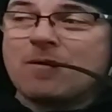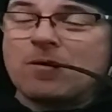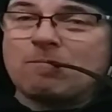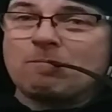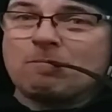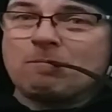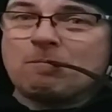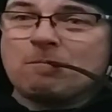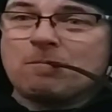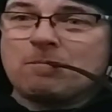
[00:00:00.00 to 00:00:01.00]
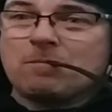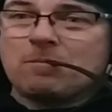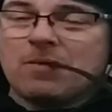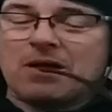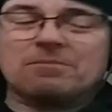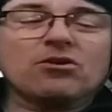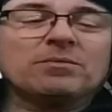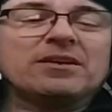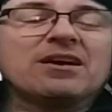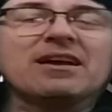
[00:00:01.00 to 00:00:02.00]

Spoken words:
I'm normally not a happy-go-lucky sort of